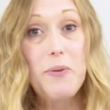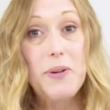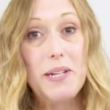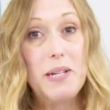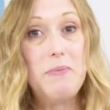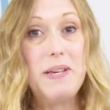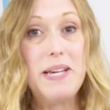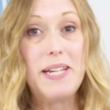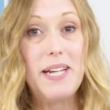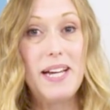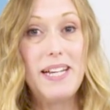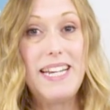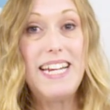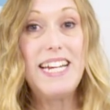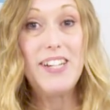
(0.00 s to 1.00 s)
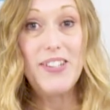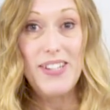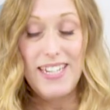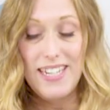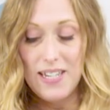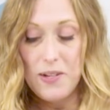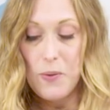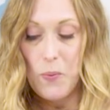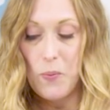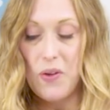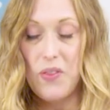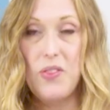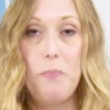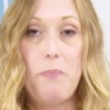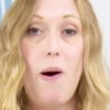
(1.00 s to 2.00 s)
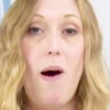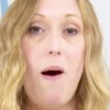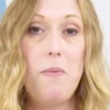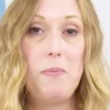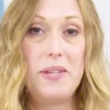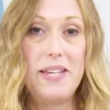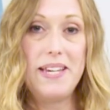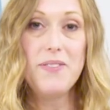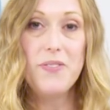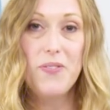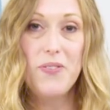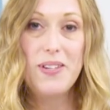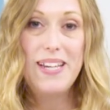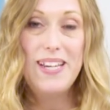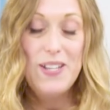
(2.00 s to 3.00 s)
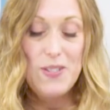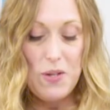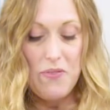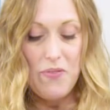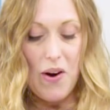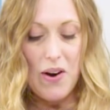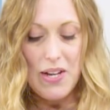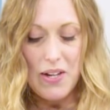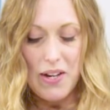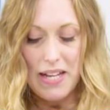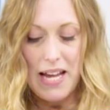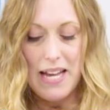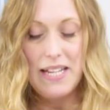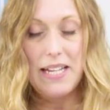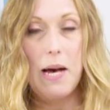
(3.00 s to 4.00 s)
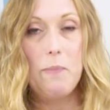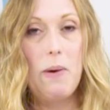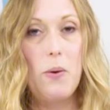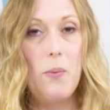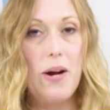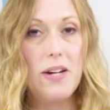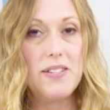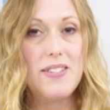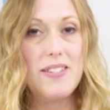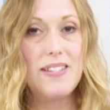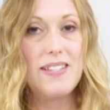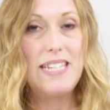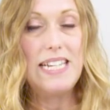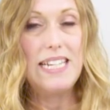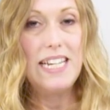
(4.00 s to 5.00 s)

we're going to make an earring with the palm leaf. So I've already gone ahead and cut my wire to 16